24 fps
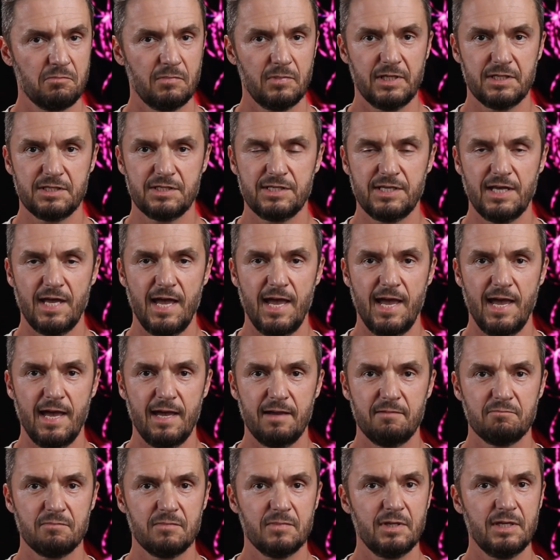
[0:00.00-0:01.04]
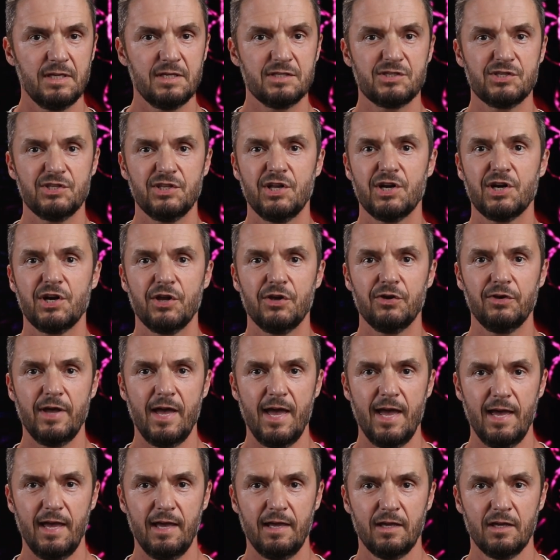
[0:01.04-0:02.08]
Let's say in scenario
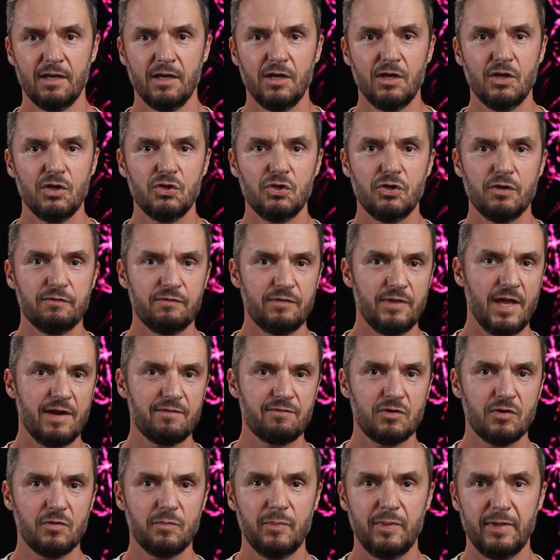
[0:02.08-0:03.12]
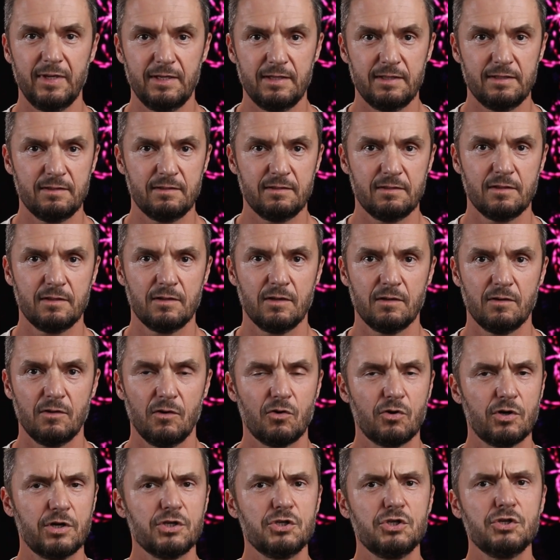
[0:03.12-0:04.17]
A, you've never been
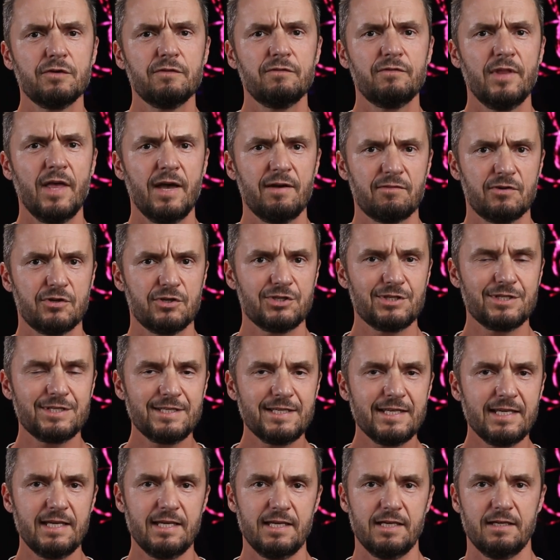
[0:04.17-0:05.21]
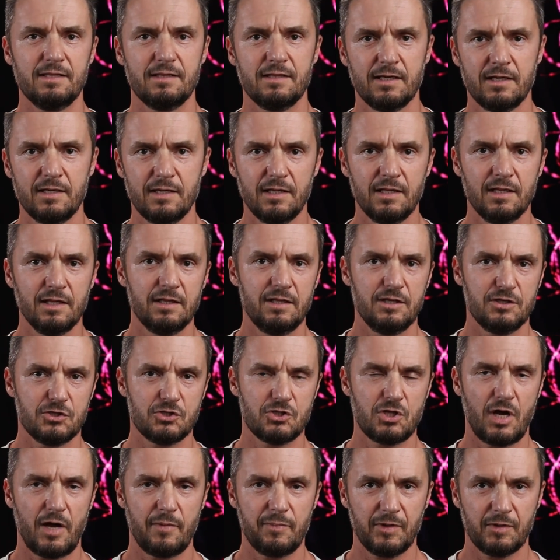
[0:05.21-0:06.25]
or you've never seen
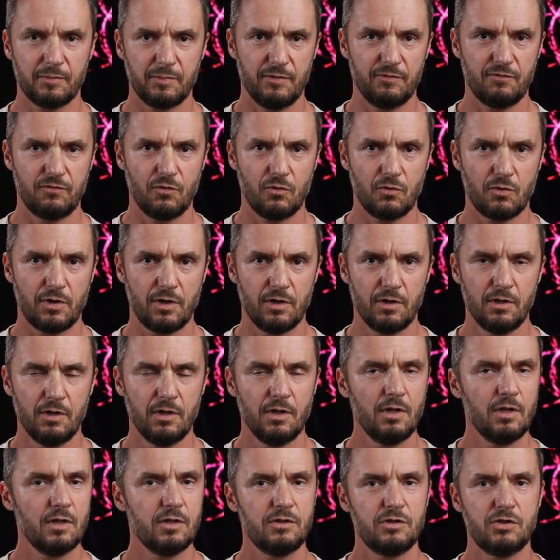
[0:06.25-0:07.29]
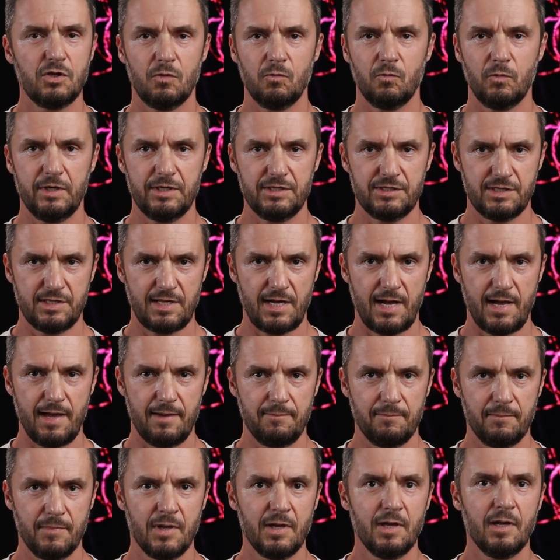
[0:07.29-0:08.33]
this topic before. Don't waste
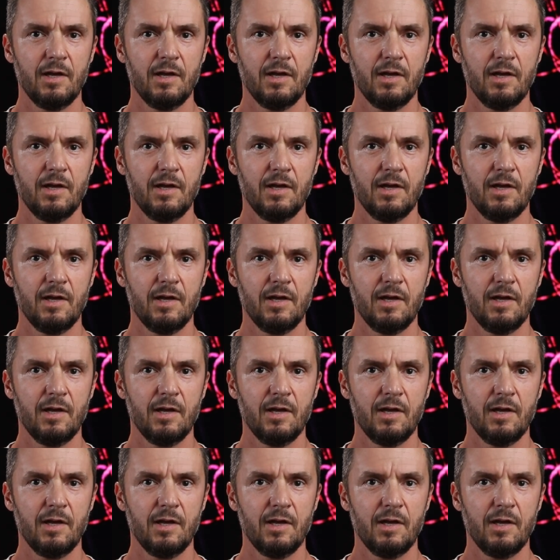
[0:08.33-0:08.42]
time.